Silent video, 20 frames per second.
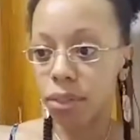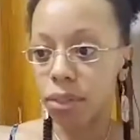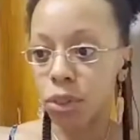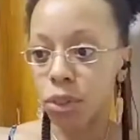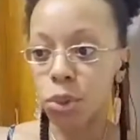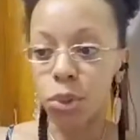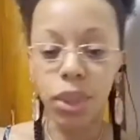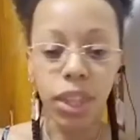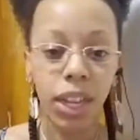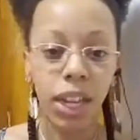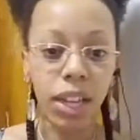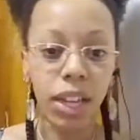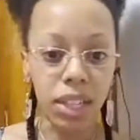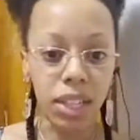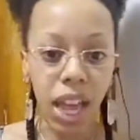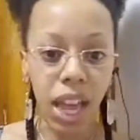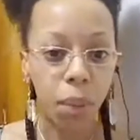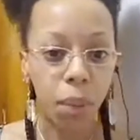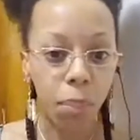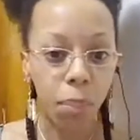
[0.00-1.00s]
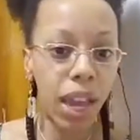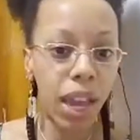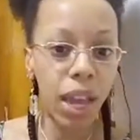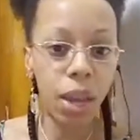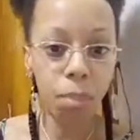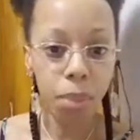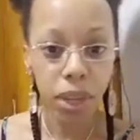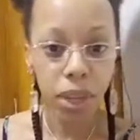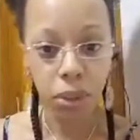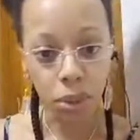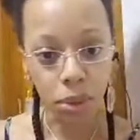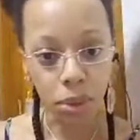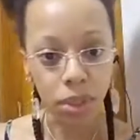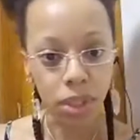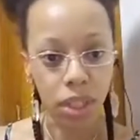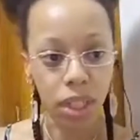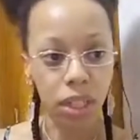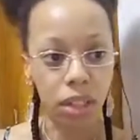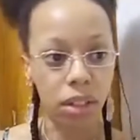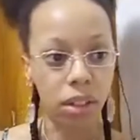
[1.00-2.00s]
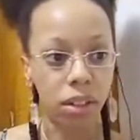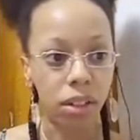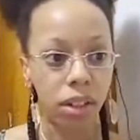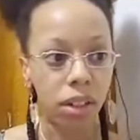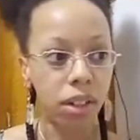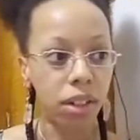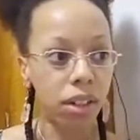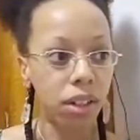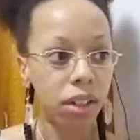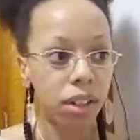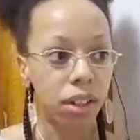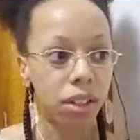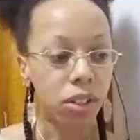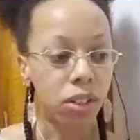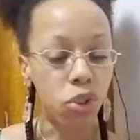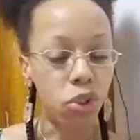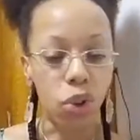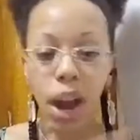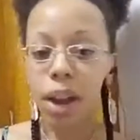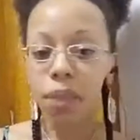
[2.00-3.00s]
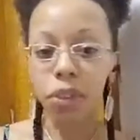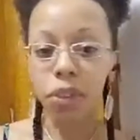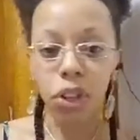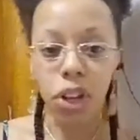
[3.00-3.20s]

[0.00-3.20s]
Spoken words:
do things like pay bills and drive your